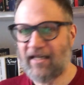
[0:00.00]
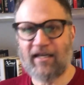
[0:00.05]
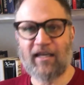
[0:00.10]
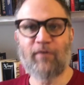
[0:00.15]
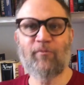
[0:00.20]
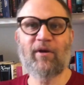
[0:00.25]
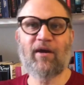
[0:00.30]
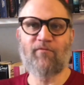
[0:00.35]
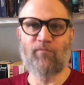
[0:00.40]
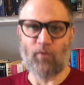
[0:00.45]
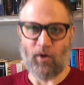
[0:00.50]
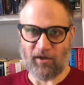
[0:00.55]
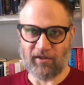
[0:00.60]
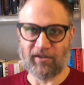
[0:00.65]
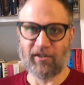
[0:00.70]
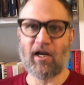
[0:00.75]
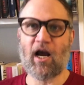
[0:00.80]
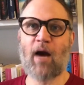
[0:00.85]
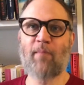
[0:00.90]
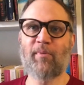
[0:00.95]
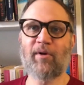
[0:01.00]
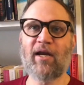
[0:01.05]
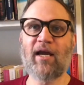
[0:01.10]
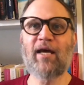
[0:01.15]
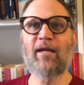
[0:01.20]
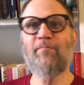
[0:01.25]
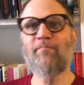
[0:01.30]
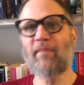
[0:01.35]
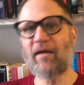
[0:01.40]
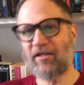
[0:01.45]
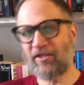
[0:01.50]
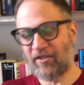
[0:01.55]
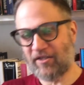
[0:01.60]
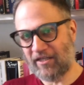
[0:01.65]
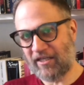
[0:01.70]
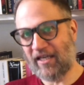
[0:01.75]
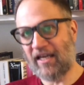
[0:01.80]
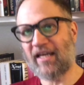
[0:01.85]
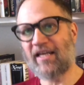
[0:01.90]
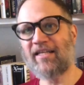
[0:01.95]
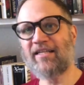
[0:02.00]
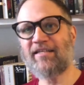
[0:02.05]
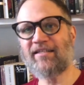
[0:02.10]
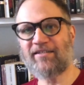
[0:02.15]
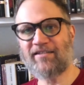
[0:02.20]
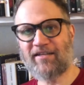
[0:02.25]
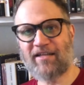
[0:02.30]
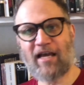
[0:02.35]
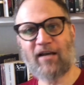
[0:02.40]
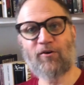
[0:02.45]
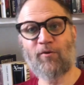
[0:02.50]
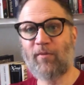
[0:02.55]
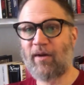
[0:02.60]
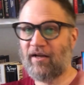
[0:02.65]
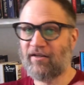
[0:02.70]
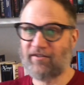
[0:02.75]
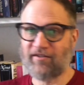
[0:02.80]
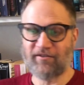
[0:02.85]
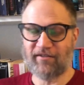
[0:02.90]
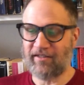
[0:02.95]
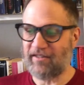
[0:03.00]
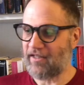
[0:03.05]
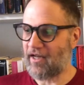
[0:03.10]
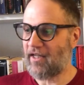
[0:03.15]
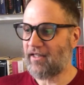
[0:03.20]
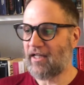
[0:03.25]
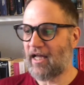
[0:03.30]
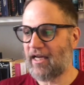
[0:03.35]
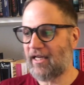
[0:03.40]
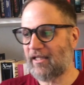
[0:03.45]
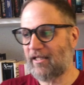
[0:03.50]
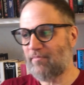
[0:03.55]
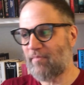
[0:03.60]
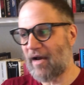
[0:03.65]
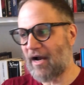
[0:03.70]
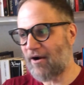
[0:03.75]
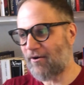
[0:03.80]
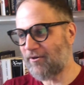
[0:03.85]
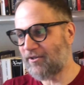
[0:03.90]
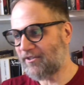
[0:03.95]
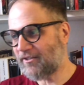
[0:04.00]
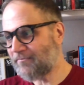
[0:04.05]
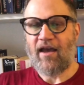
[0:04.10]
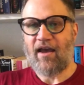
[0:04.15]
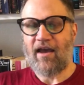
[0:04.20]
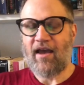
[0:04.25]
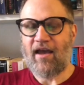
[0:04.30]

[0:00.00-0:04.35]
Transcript: And we have Walter Copperhead mentioned again. He's a necromancer, these unlikely powers.